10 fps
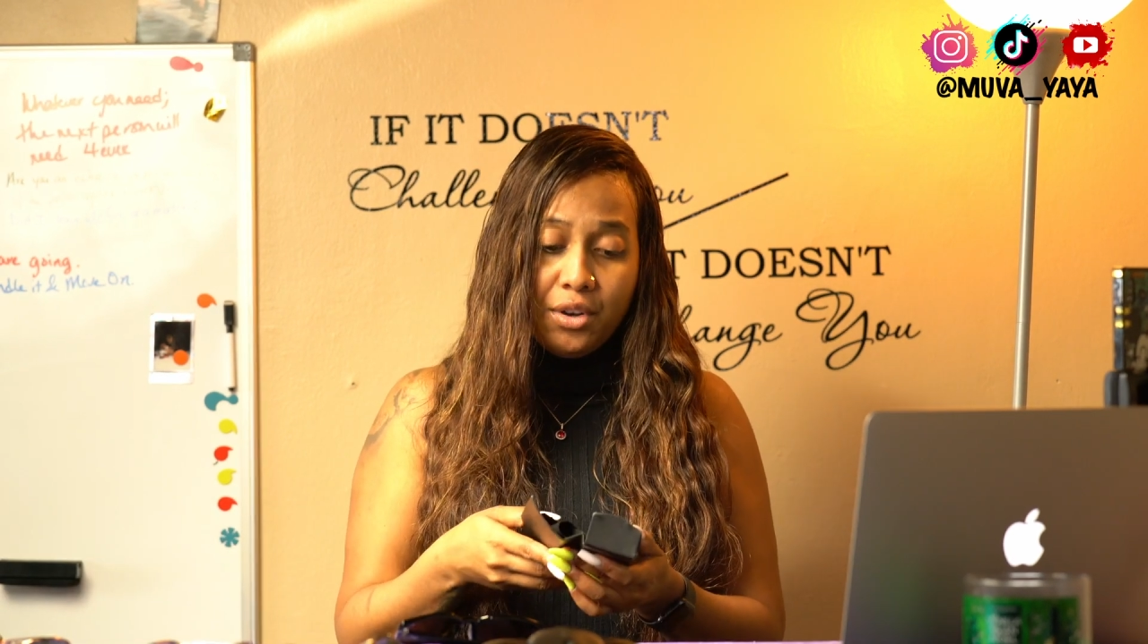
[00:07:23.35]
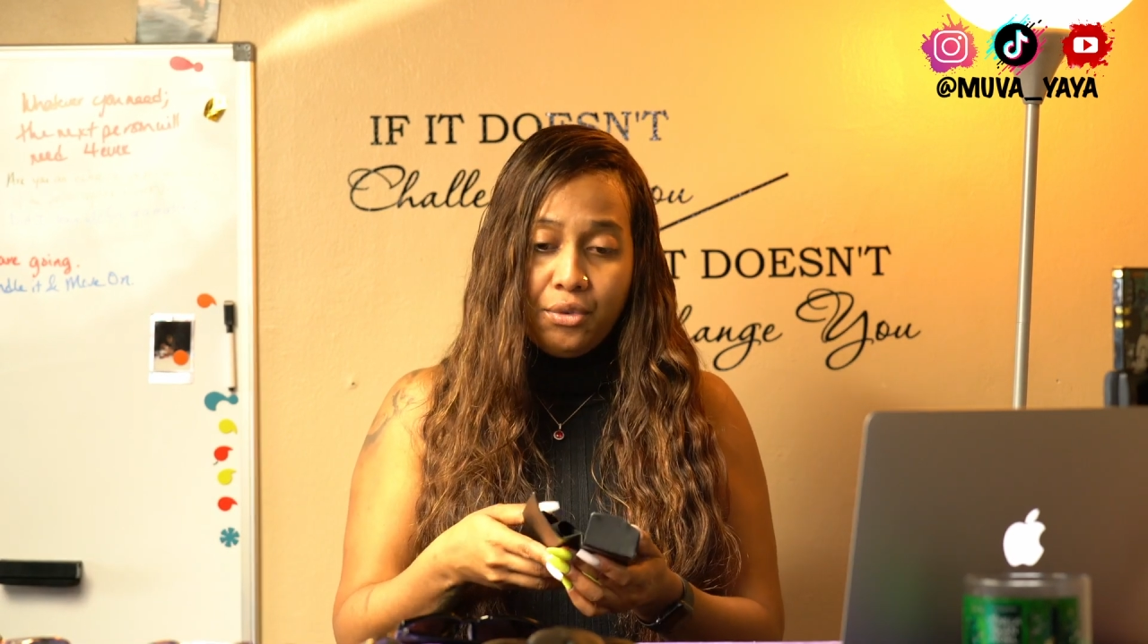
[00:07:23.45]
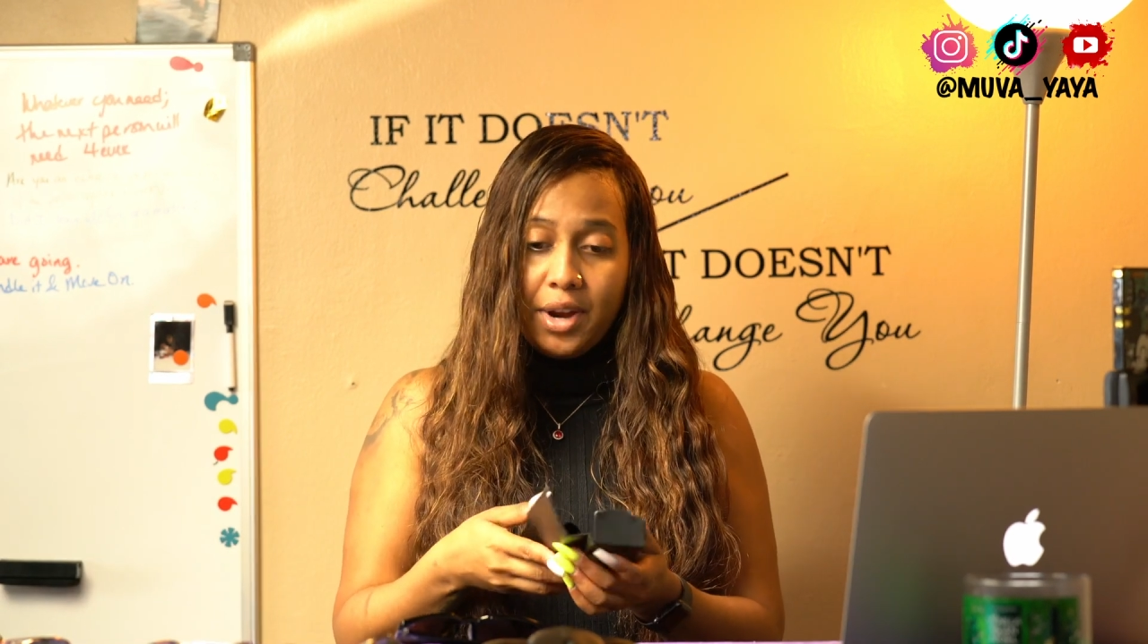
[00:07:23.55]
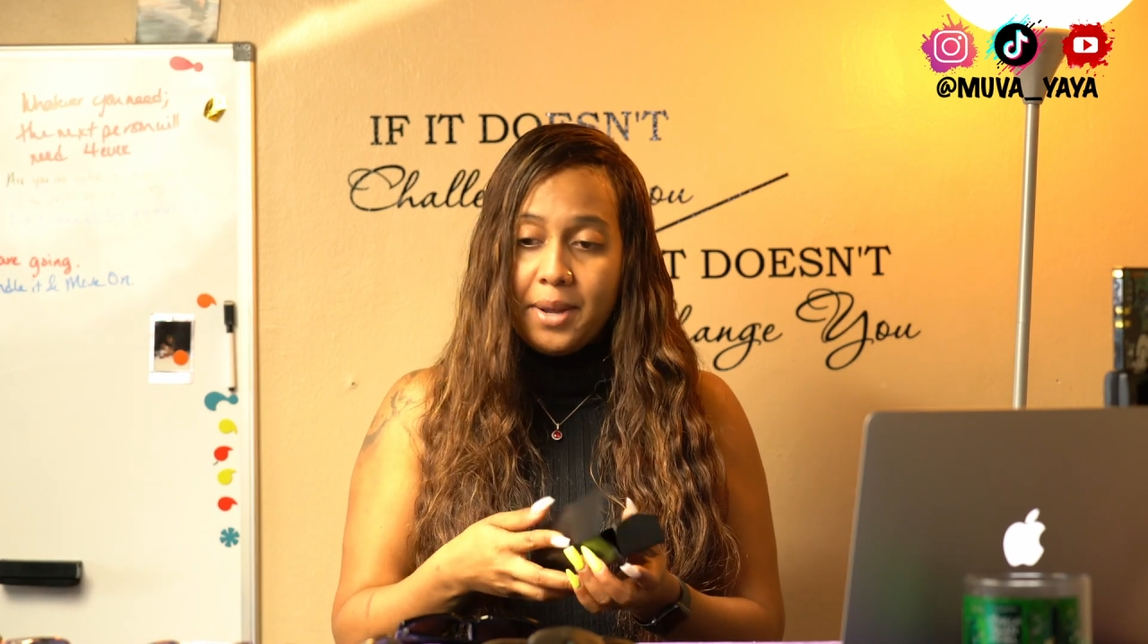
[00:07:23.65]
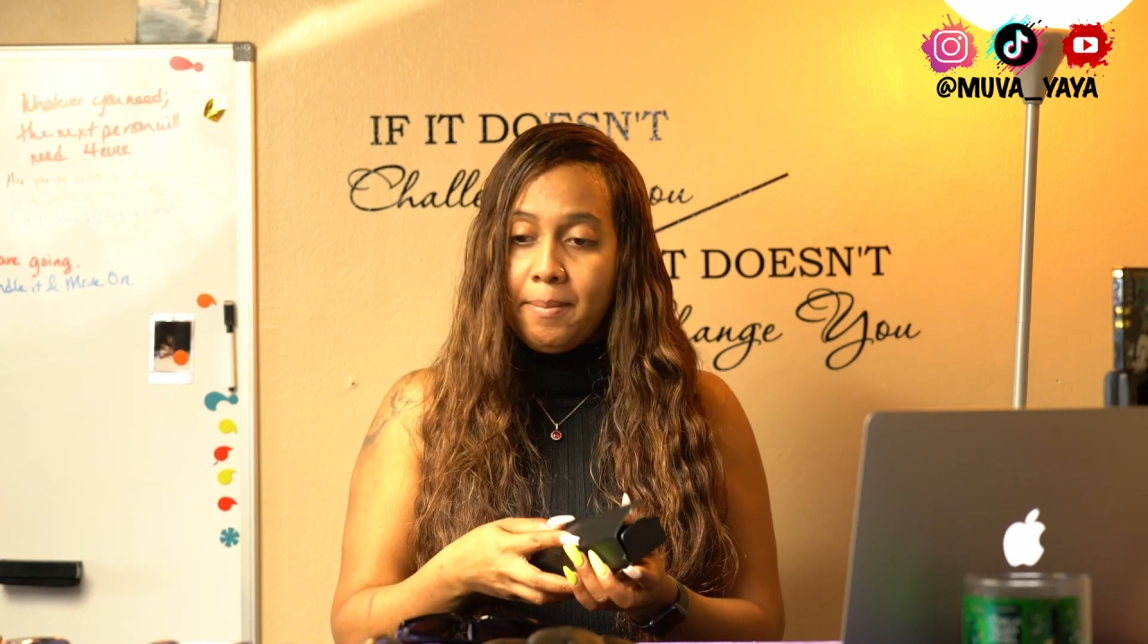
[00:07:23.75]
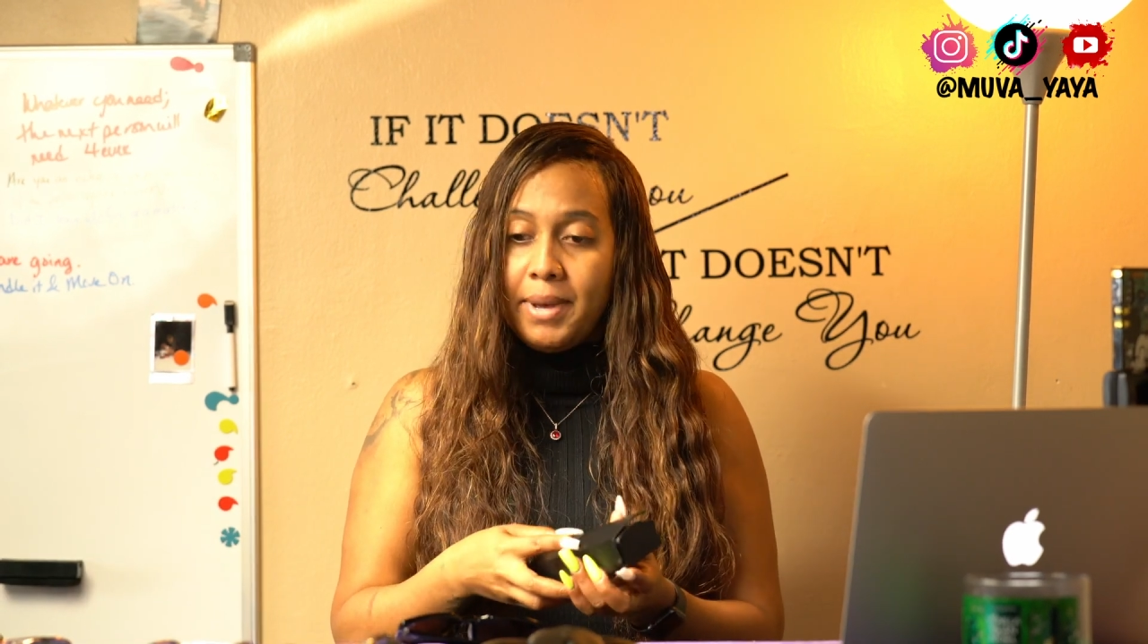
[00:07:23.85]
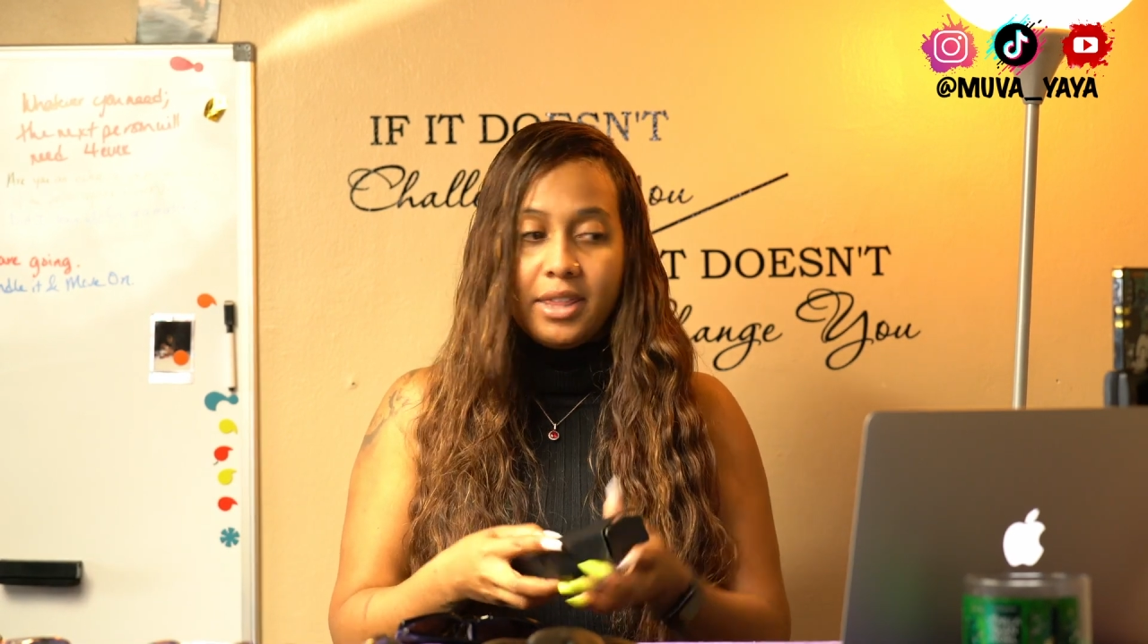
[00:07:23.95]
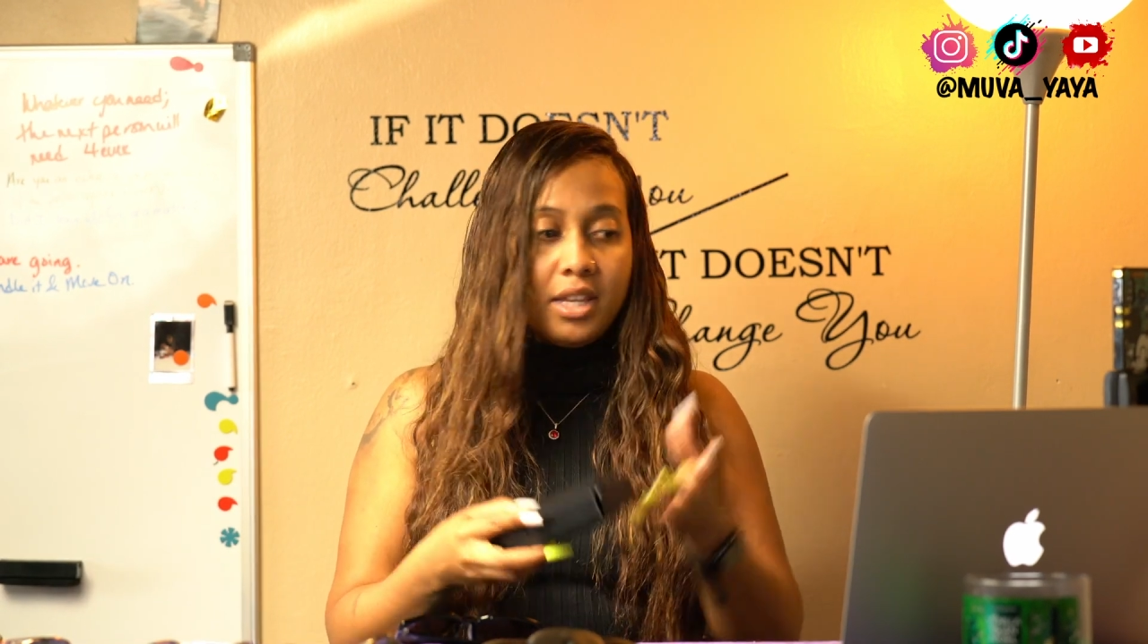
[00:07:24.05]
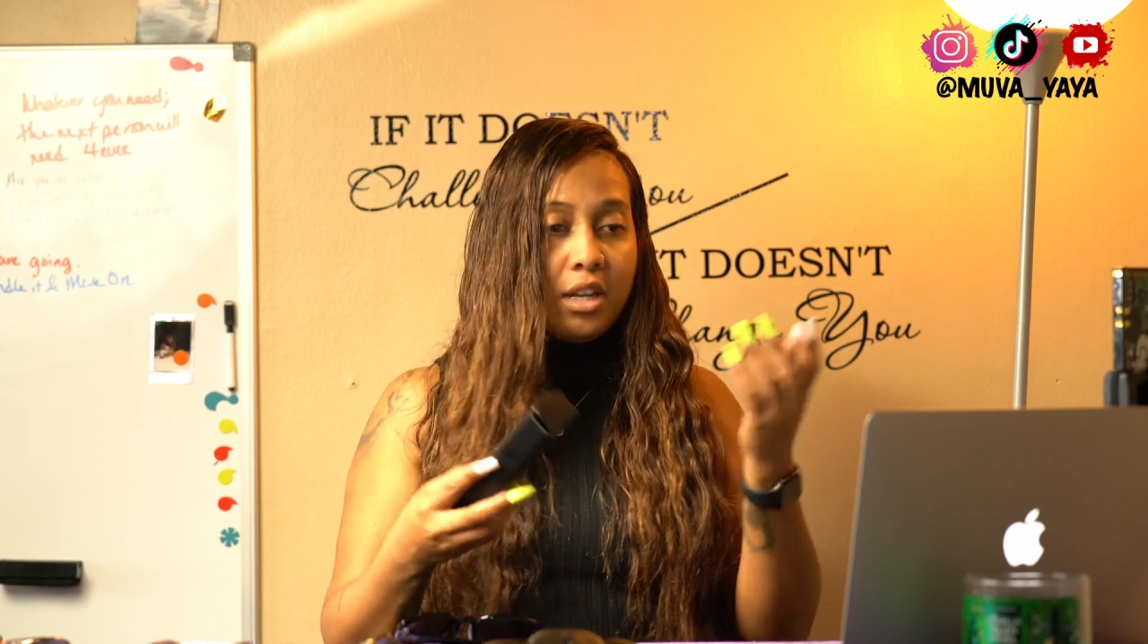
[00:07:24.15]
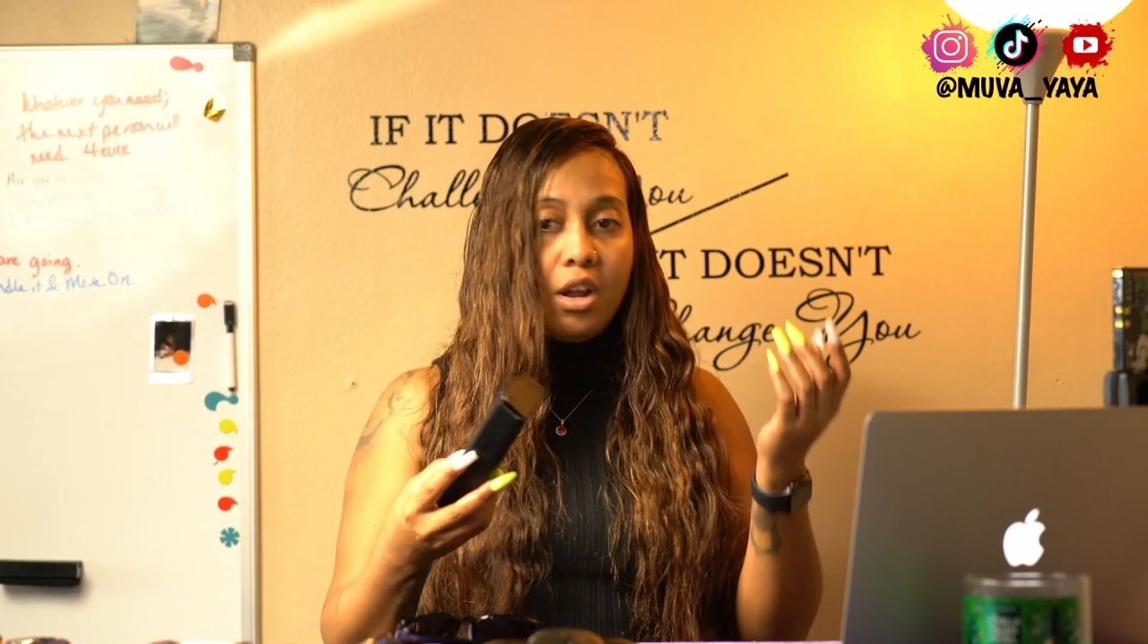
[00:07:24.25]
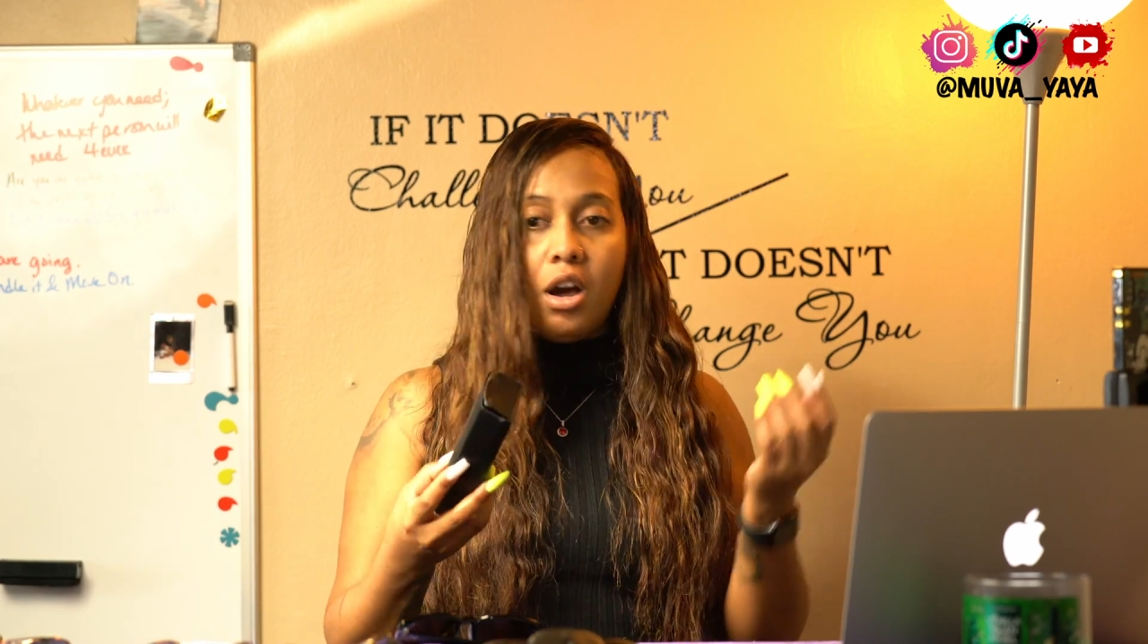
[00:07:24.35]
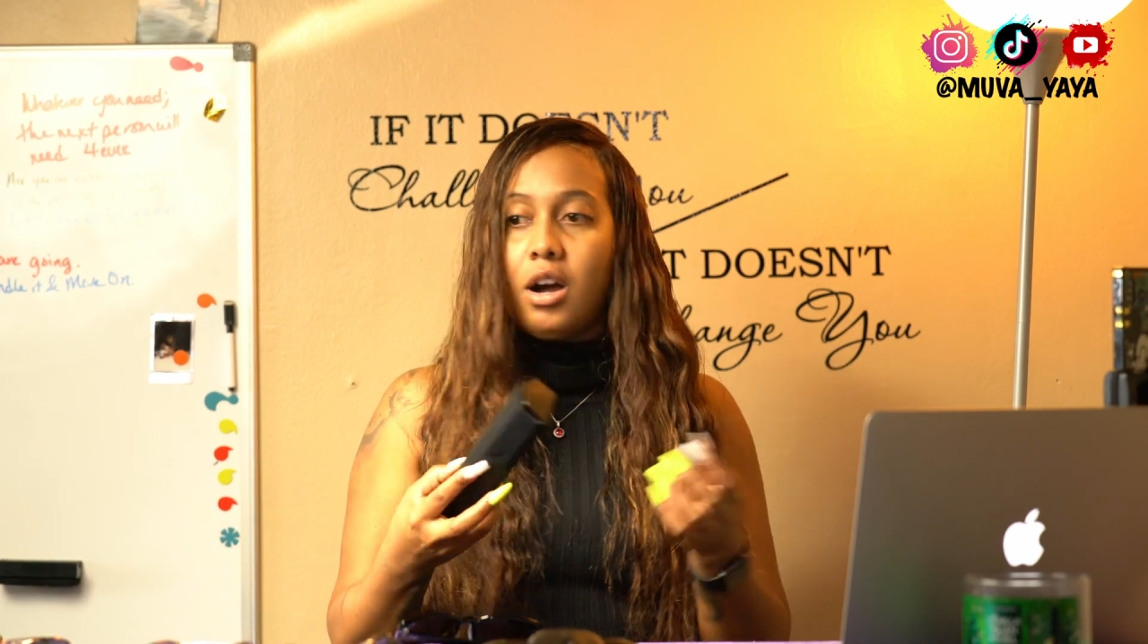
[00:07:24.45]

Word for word: have recommended,